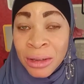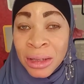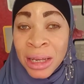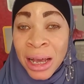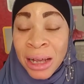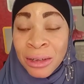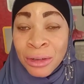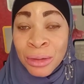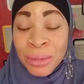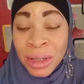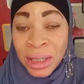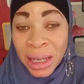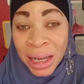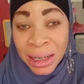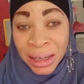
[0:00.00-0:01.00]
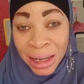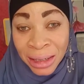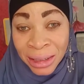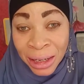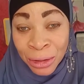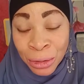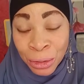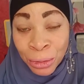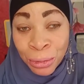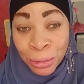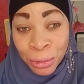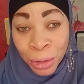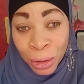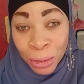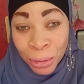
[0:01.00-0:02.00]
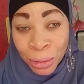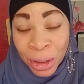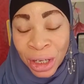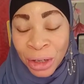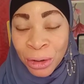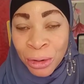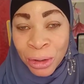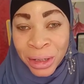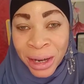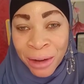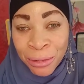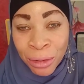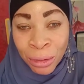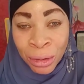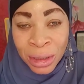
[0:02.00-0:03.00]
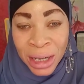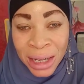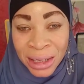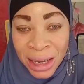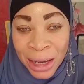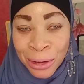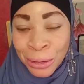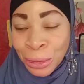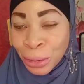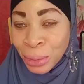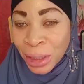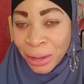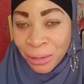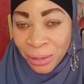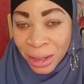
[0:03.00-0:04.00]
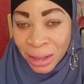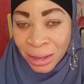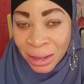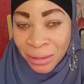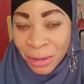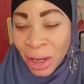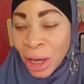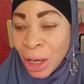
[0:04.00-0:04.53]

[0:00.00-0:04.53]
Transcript: There are some standards that you should follow in order for glutathione to be effective.